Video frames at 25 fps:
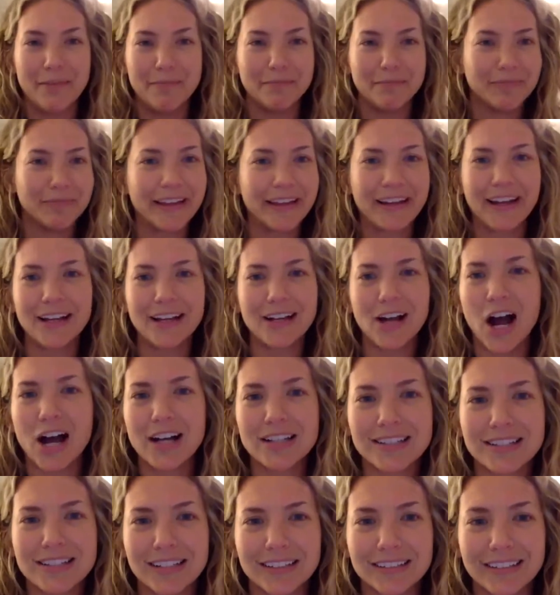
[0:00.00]
like
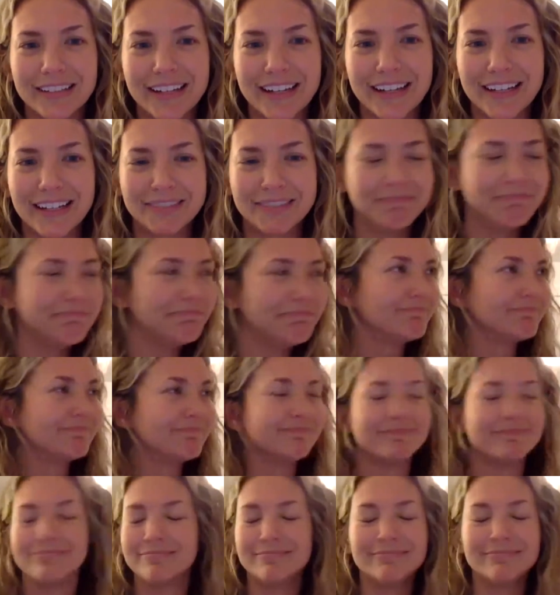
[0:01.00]
constantly,
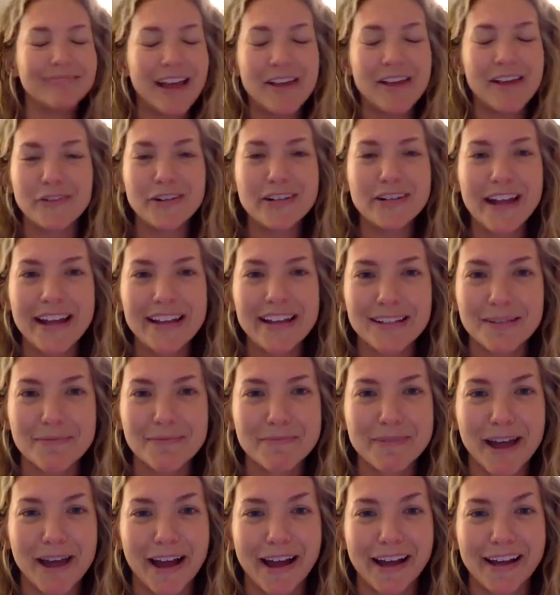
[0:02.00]
every day
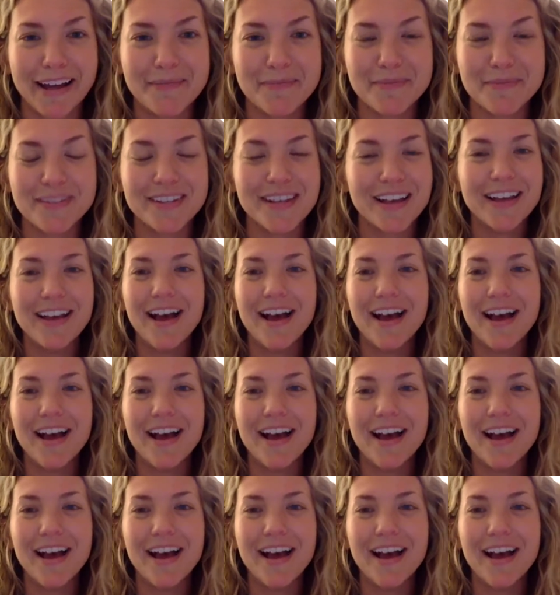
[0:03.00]
sometimes.